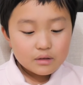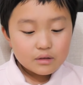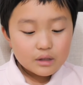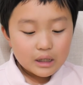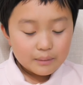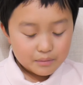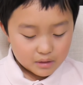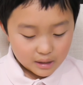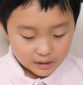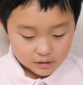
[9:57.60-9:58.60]
um,
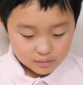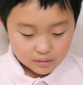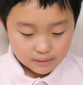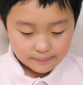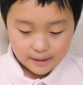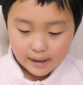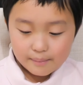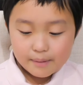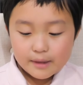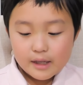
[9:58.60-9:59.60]
like I said, um,
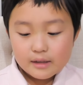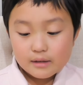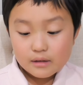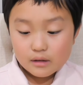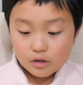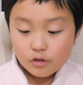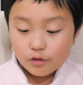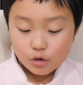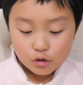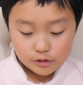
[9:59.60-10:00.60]
yeah, but then,
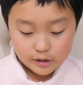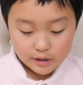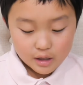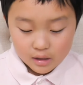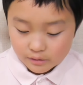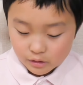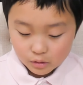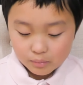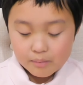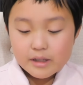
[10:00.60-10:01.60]
of course, like,
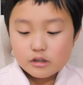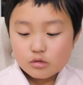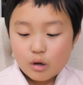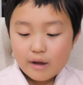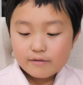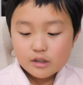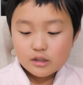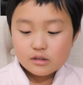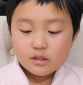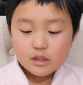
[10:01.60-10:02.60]
so Min's wife
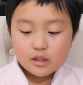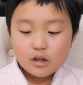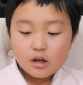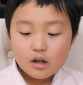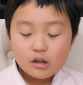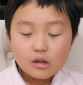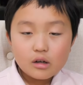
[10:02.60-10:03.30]
says to call